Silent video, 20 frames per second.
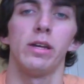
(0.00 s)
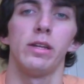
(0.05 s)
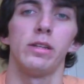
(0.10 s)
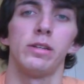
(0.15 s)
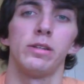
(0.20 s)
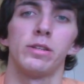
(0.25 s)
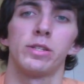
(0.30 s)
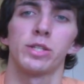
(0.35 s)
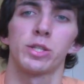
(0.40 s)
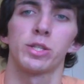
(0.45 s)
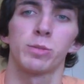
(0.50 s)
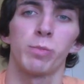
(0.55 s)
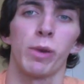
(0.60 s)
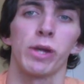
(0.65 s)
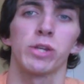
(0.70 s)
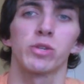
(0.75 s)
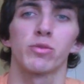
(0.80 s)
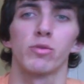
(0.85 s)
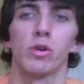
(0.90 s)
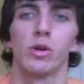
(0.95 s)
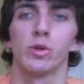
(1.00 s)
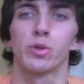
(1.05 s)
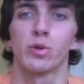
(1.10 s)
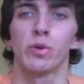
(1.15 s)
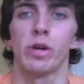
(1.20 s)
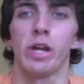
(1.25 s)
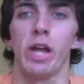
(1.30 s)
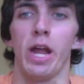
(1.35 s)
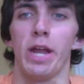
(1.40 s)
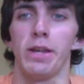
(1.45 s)
and Spike's
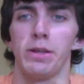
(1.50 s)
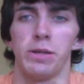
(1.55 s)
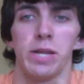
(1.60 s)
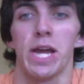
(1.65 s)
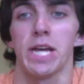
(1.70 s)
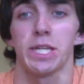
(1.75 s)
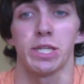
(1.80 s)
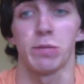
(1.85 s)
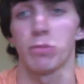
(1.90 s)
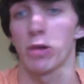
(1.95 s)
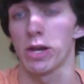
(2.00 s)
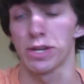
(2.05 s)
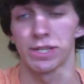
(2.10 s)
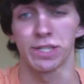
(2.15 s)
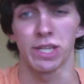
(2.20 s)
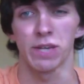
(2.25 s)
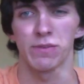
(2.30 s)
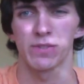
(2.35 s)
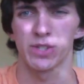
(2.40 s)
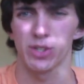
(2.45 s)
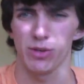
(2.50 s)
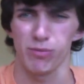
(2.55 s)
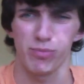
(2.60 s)
Roserade and Nasty Plot Elf.